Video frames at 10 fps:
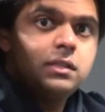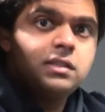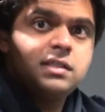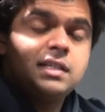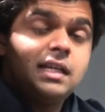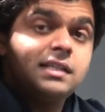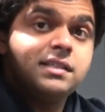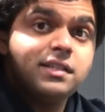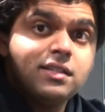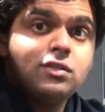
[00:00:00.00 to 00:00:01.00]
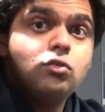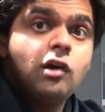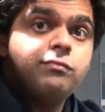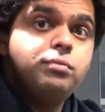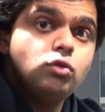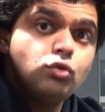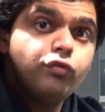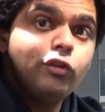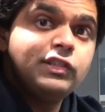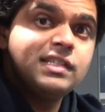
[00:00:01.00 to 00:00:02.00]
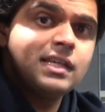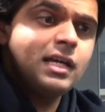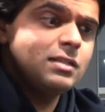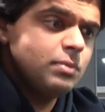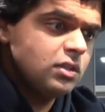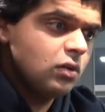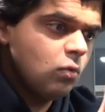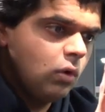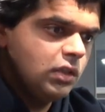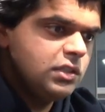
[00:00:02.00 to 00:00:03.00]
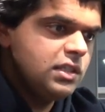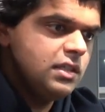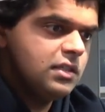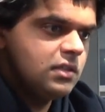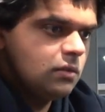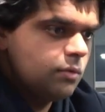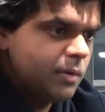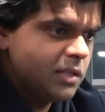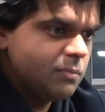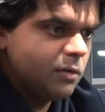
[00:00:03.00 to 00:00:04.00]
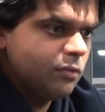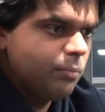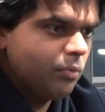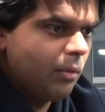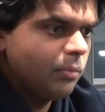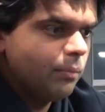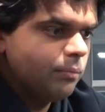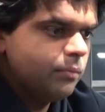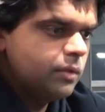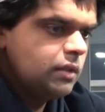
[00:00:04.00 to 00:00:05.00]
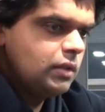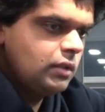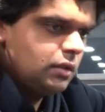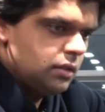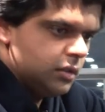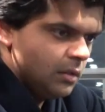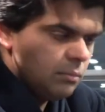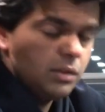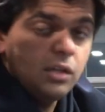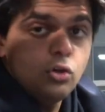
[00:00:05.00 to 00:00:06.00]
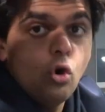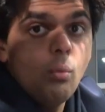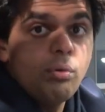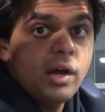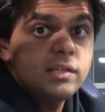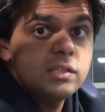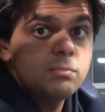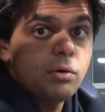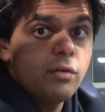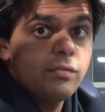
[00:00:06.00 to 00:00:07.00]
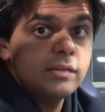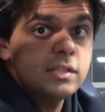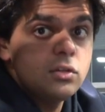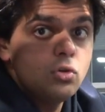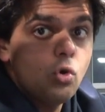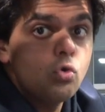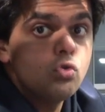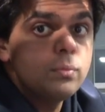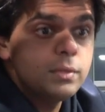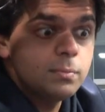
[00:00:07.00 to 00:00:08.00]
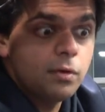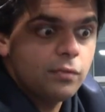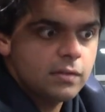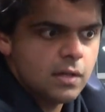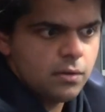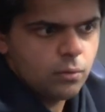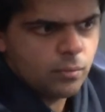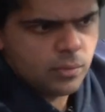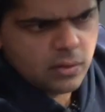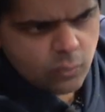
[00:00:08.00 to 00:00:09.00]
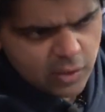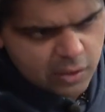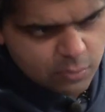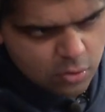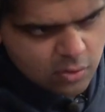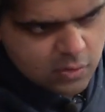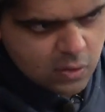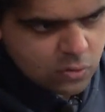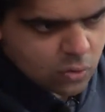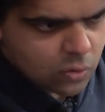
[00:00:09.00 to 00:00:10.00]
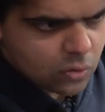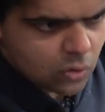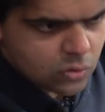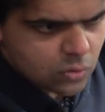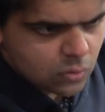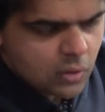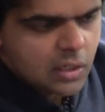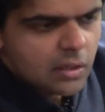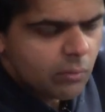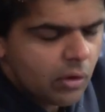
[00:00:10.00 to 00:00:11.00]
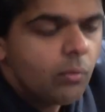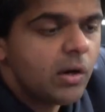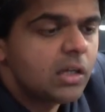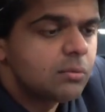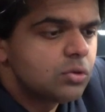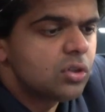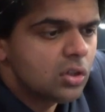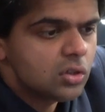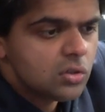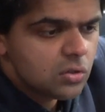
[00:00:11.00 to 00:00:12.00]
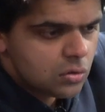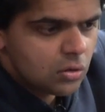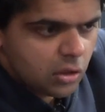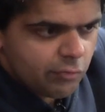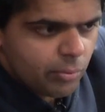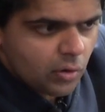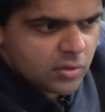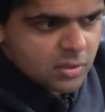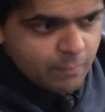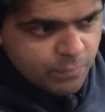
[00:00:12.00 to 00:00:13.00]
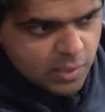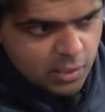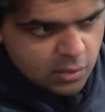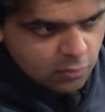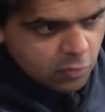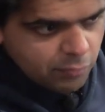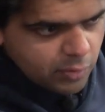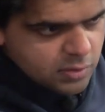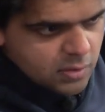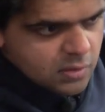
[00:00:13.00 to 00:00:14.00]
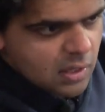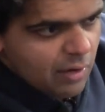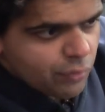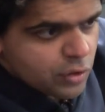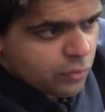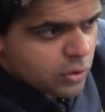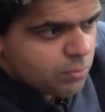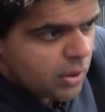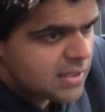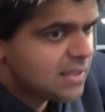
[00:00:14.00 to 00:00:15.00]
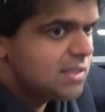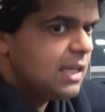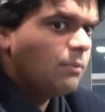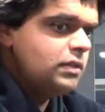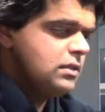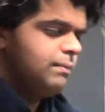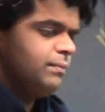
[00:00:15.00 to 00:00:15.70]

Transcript: Stellantis, you have beautiful designs, but the quality still remains a bit of a problem. But then no brand is perfect and no group is perfect either. And when it comes to the central console, when it comes to the glove box is average for its price and segment.